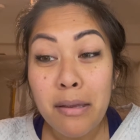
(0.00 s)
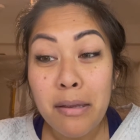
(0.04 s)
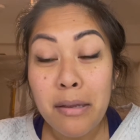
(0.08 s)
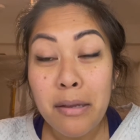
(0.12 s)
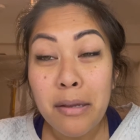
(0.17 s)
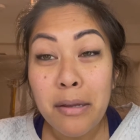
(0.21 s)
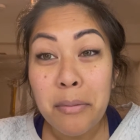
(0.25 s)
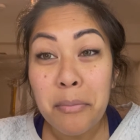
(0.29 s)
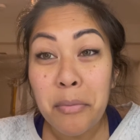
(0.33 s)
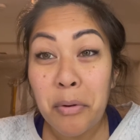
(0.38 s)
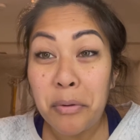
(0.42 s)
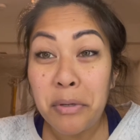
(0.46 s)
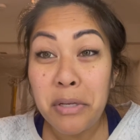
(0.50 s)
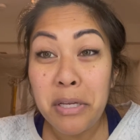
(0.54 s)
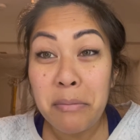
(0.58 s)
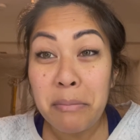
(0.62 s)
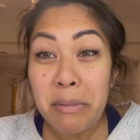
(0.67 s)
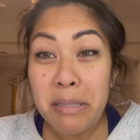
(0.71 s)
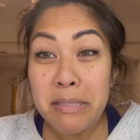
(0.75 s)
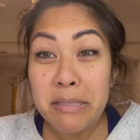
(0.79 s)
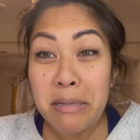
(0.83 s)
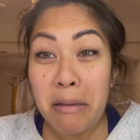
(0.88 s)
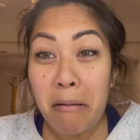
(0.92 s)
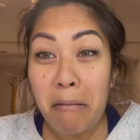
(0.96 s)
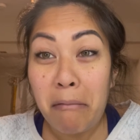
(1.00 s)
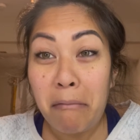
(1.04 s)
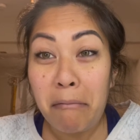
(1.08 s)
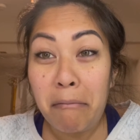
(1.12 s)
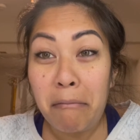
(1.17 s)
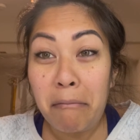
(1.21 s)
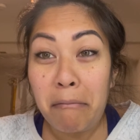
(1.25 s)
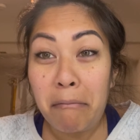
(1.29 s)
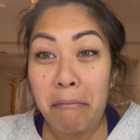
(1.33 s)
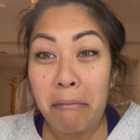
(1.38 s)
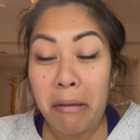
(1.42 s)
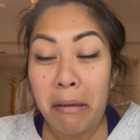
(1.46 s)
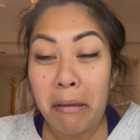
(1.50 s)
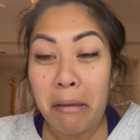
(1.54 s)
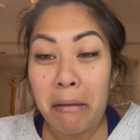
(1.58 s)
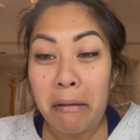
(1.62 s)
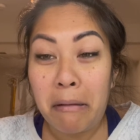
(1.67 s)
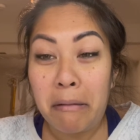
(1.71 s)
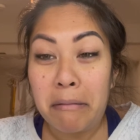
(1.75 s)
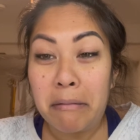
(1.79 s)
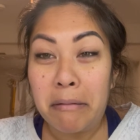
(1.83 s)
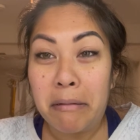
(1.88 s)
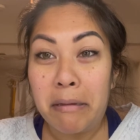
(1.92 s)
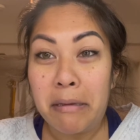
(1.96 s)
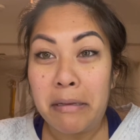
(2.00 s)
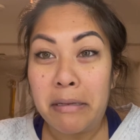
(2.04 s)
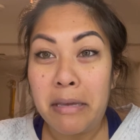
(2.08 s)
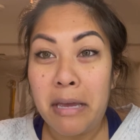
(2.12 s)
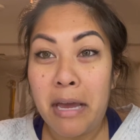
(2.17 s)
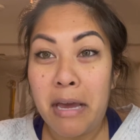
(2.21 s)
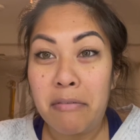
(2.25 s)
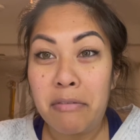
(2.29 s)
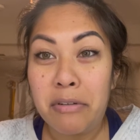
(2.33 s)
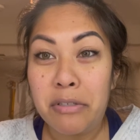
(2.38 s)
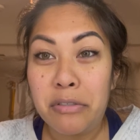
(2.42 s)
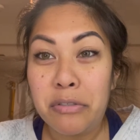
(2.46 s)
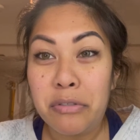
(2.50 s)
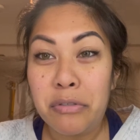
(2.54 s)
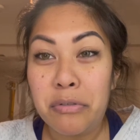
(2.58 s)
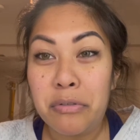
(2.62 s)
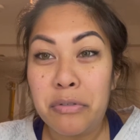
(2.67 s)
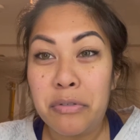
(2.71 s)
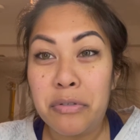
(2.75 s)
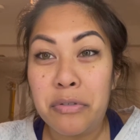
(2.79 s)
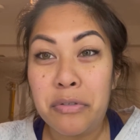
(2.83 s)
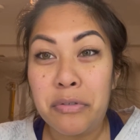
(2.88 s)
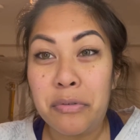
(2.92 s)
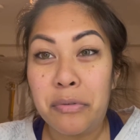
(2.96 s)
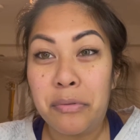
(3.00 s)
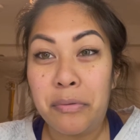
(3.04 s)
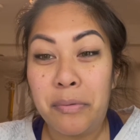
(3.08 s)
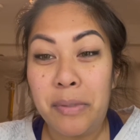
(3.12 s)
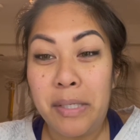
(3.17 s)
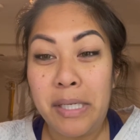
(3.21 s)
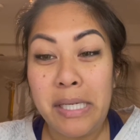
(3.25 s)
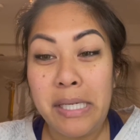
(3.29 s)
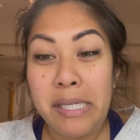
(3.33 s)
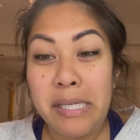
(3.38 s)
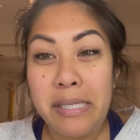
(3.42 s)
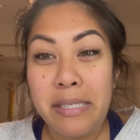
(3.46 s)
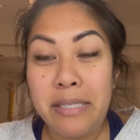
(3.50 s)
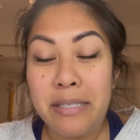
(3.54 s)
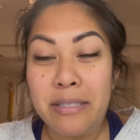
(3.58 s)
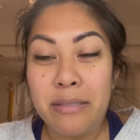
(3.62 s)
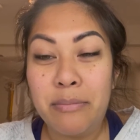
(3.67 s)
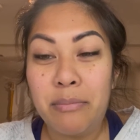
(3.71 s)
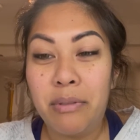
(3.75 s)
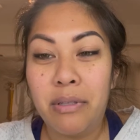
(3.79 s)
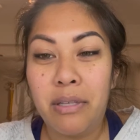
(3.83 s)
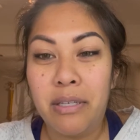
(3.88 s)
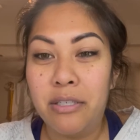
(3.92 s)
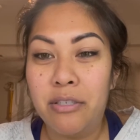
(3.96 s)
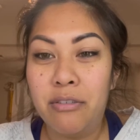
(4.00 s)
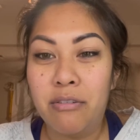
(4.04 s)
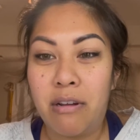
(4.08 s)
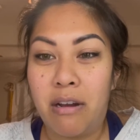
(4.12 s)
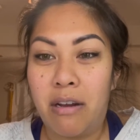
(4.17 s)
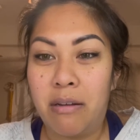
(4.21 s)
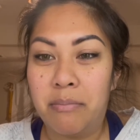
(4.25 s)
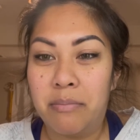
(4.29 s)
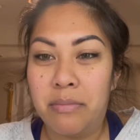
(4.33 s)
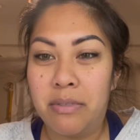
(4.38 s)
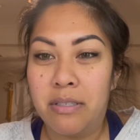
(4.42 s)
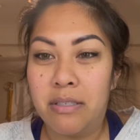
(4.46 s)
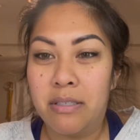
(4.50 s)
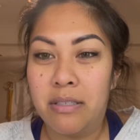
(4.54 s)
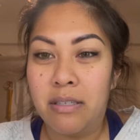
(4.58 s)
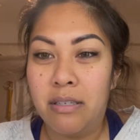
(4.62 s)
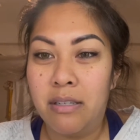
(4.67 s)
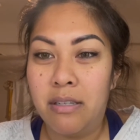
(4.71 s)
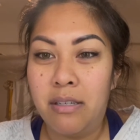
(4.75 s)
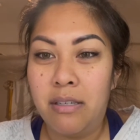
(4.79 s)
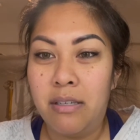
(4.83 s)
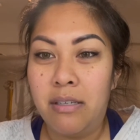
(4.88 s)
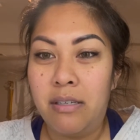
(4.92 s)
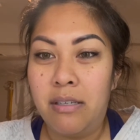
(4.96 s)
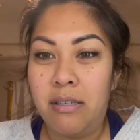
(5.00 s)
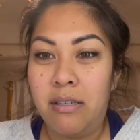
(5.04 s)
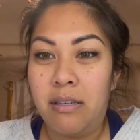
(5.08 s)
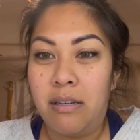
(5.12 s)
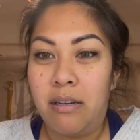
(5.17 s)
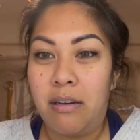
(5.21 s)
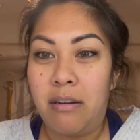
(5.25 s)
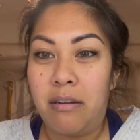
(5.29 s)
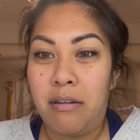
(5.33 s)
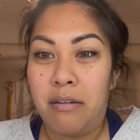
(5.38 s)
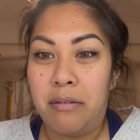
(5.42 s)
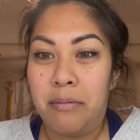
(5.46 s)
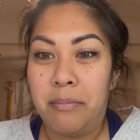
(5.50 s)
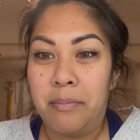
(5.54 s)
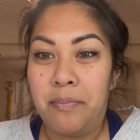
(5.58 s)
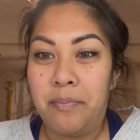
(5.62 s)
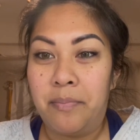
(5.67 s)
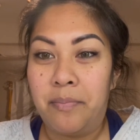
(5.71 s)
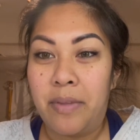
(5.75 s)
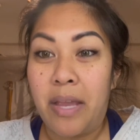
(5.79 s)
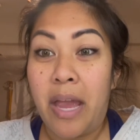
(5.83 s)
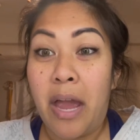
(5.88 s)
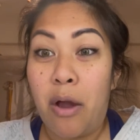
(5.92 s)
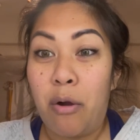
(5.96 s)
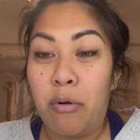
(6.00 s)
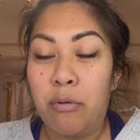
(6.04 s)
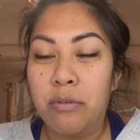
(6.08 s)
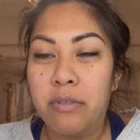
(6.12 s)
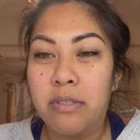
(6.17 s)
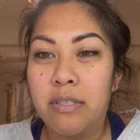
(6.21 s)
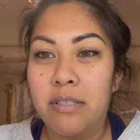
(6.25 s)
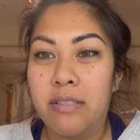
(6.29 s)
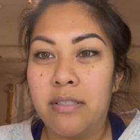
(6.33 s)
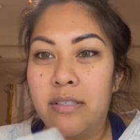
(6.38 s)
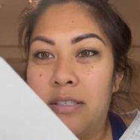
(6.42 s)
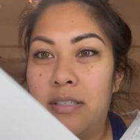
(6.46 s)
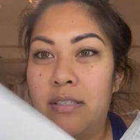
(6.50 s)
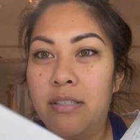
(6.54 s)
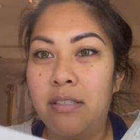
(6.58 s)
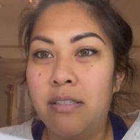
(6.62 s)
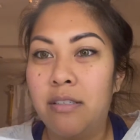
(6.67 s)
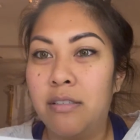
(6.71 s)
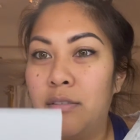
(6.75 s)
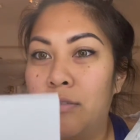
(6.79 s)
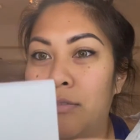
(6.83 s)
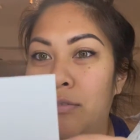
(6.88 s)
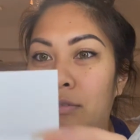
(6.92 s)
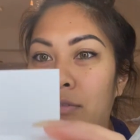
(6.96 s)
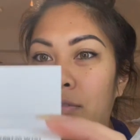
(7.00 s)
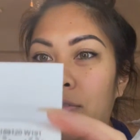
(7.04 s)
poking myself and like having to squeeze blood drops out until